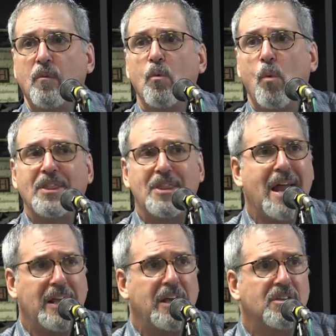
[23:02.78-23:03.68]
what
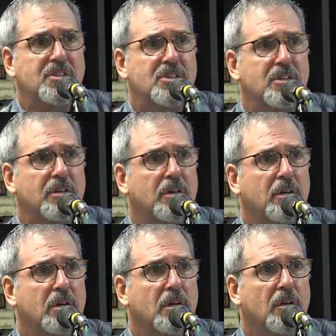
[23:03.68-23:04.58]
that is,
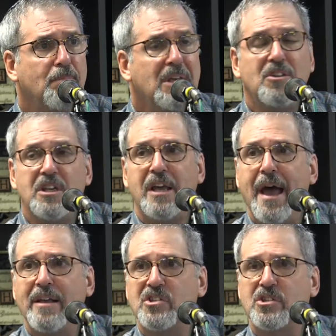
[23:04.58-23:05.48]

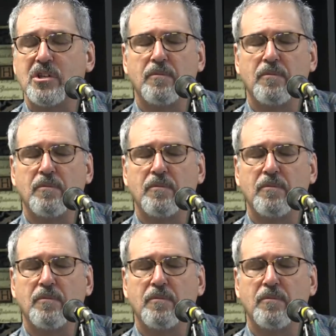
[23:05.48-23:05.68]
BDS.